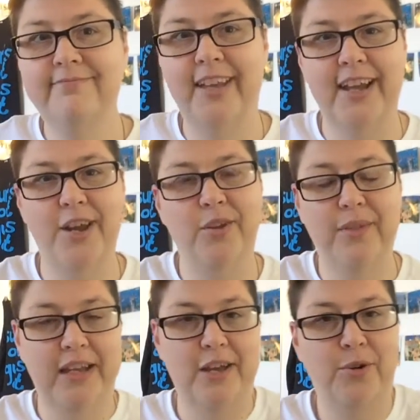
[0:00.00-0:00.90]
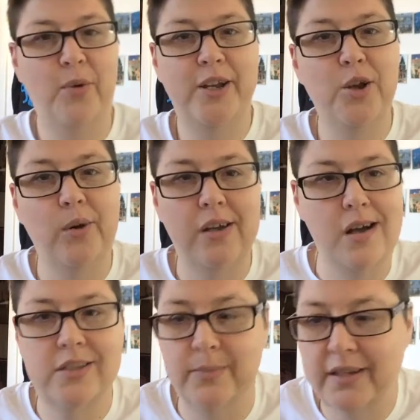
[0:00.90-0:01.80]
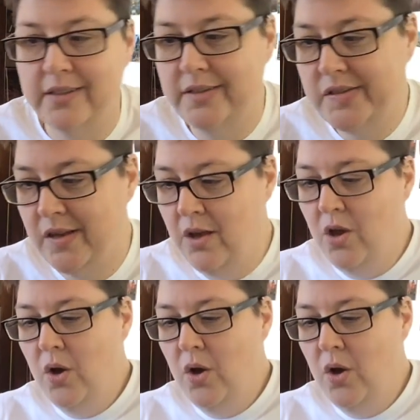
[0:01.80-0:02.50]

I don't know why no one talks about this.